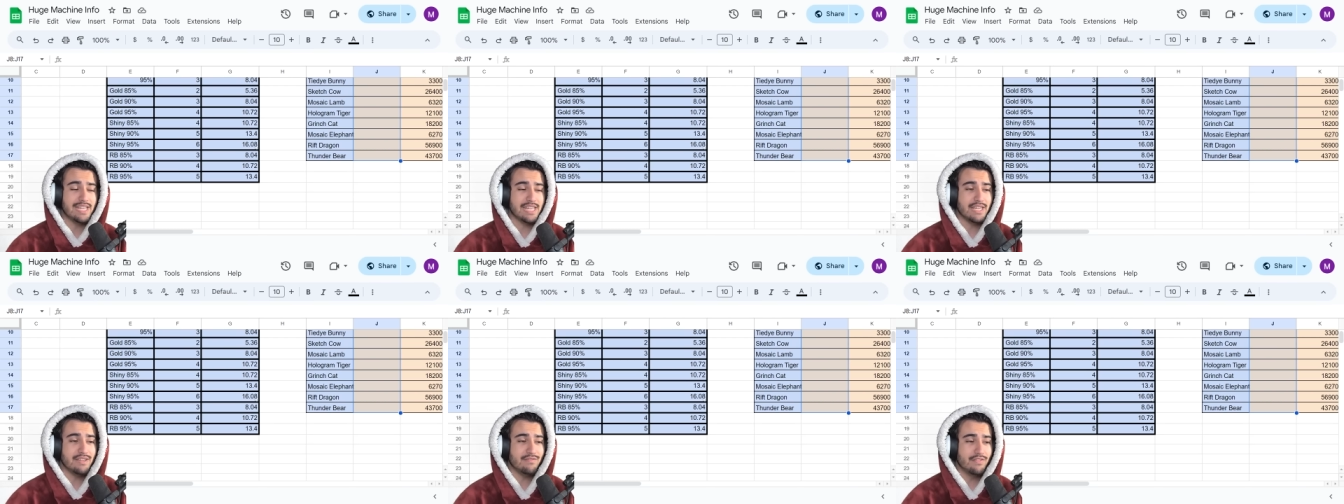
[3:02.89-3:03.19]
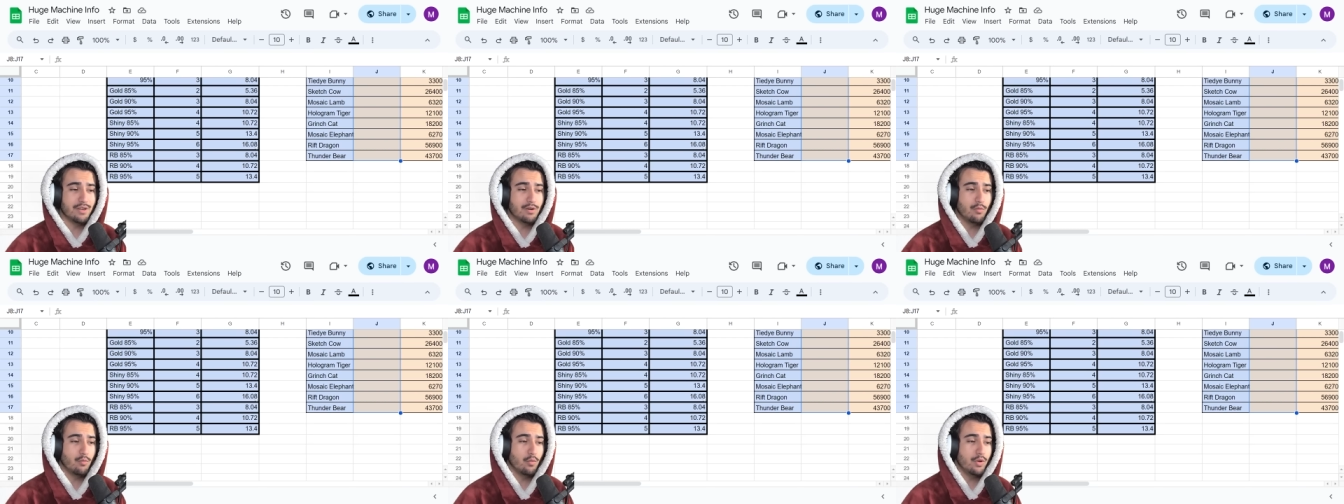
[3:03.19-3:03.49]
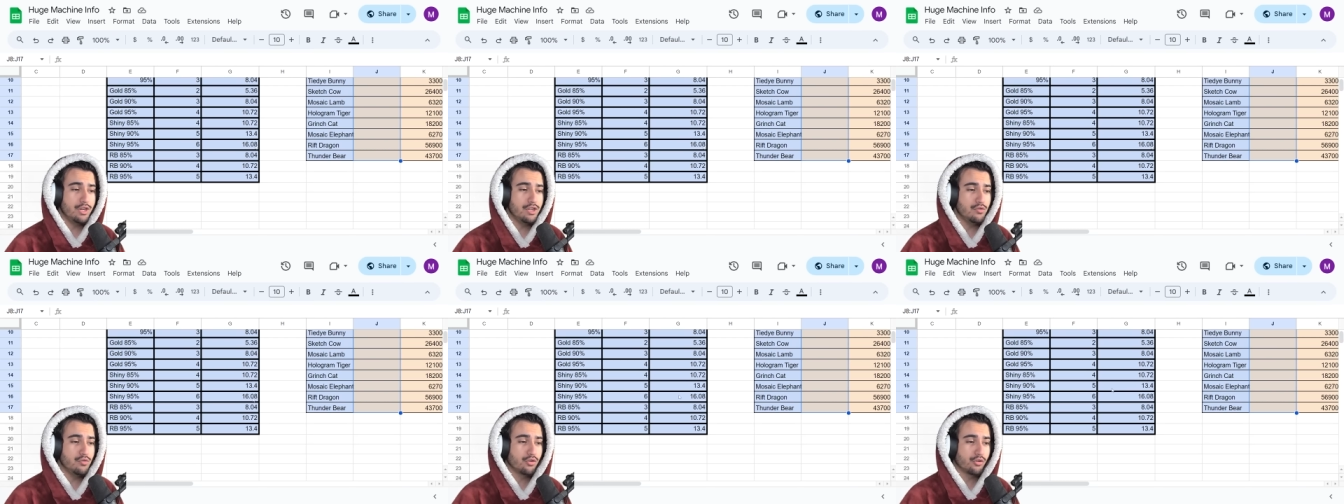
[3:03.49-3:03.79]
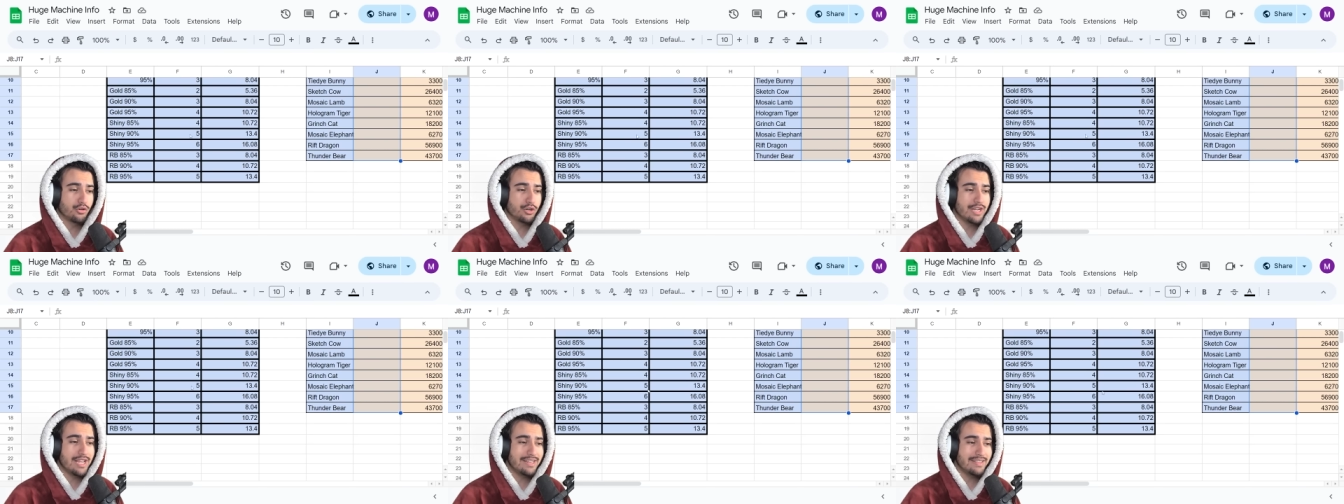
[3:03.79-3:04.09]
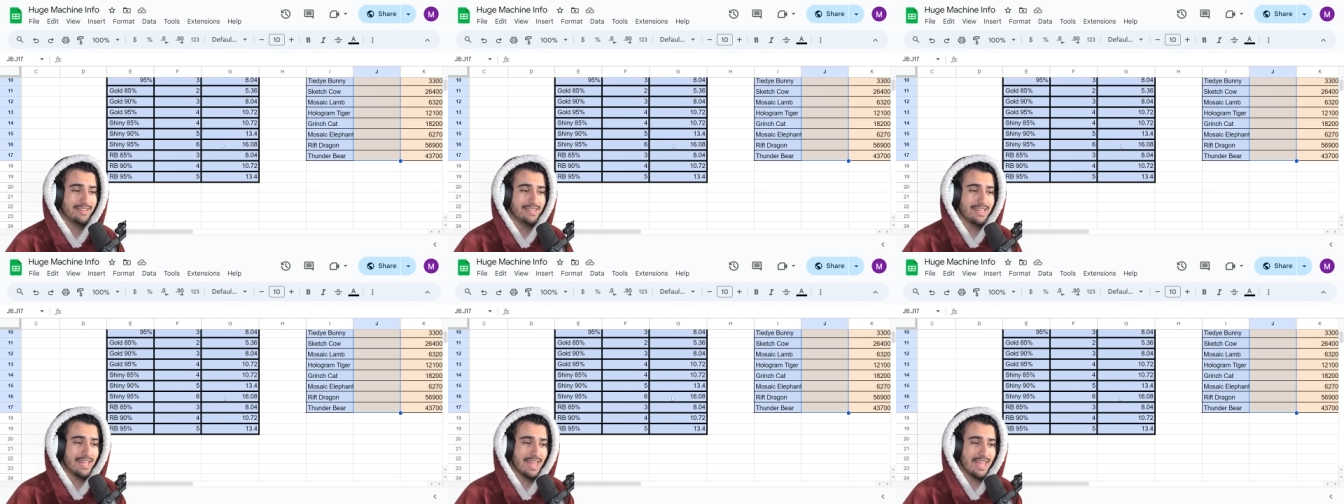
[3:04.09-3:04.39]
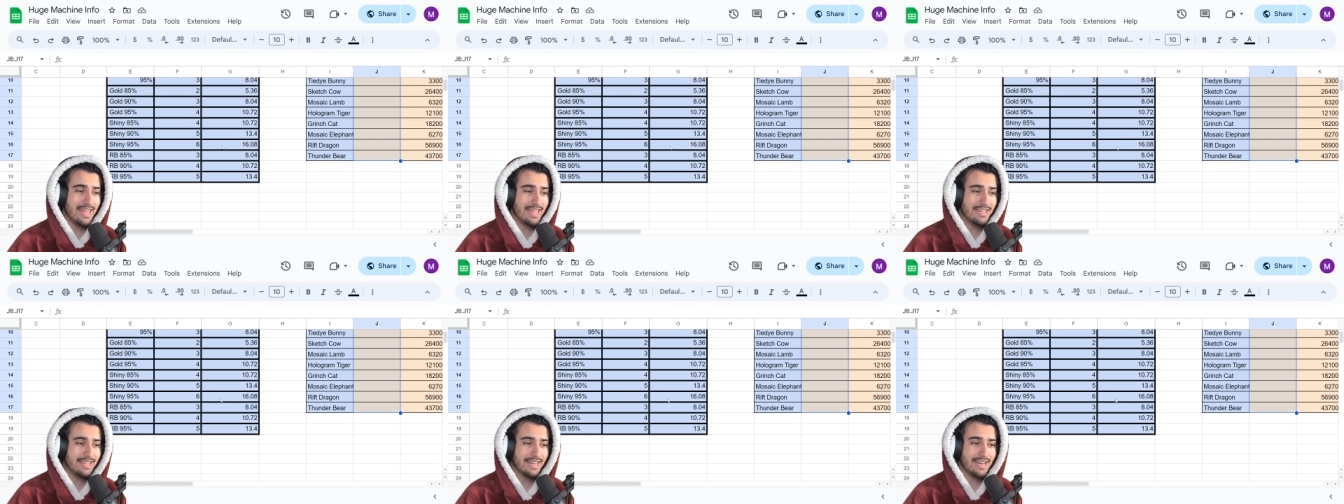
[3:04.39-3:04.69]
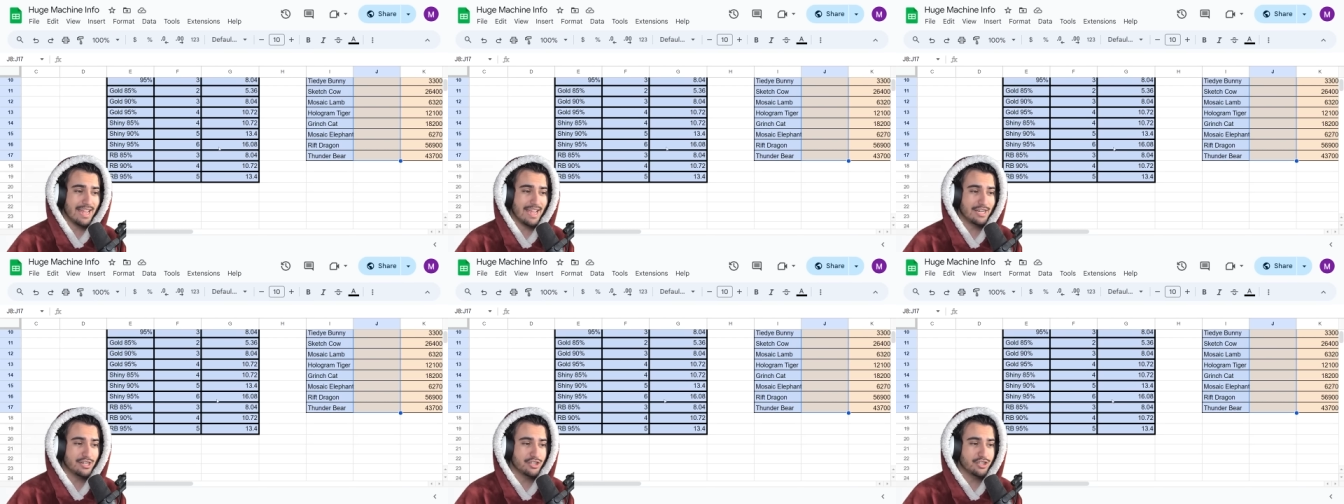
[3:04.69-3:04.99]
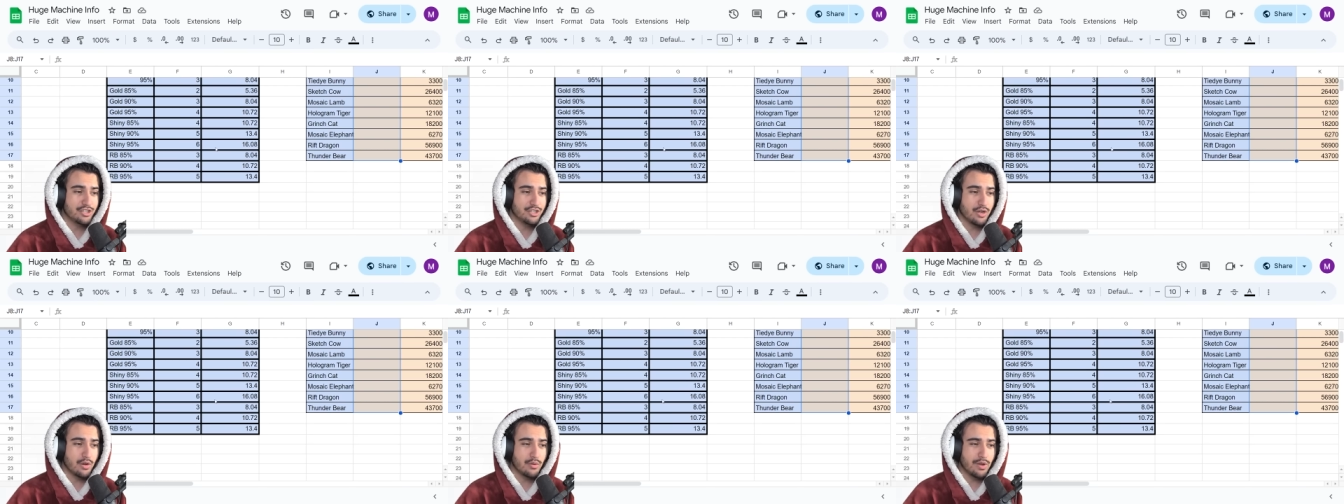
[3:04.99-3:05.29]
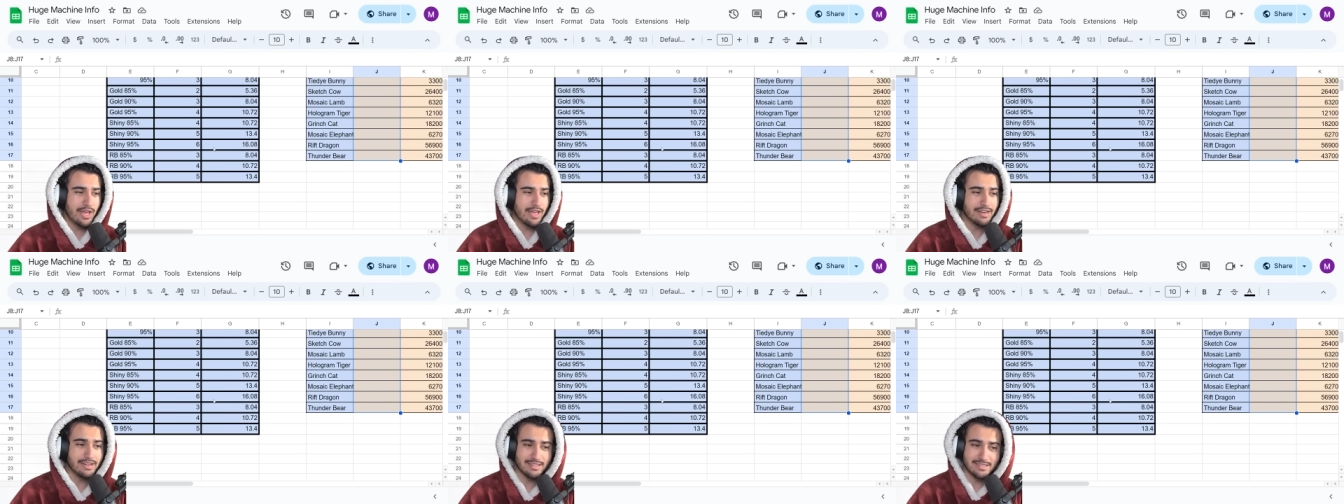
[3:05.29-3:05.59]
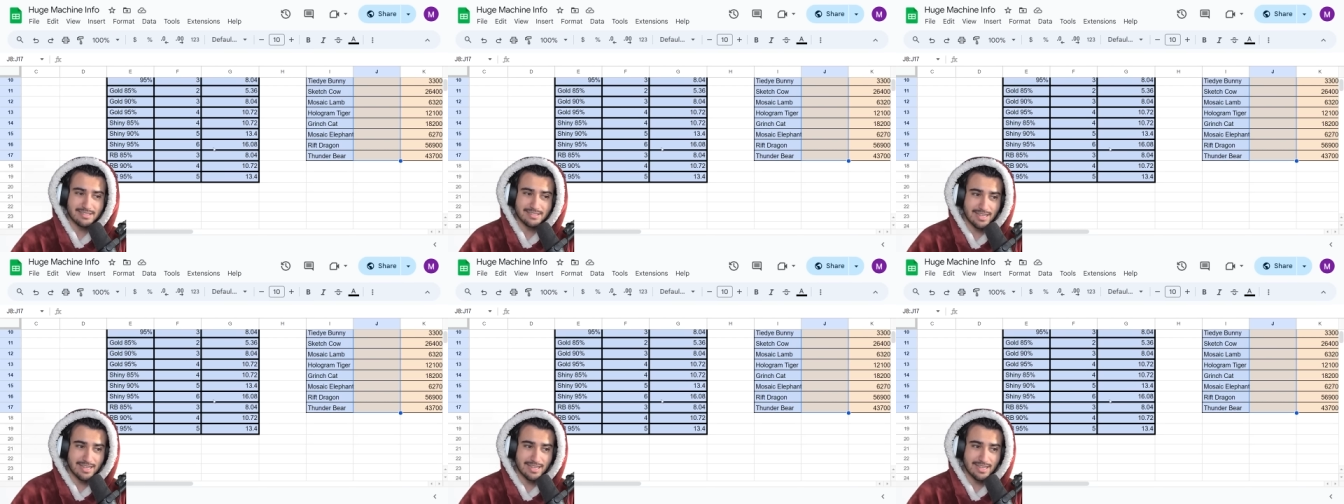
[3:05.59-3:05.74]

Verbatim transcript: even when you create the egg and actually go ahead and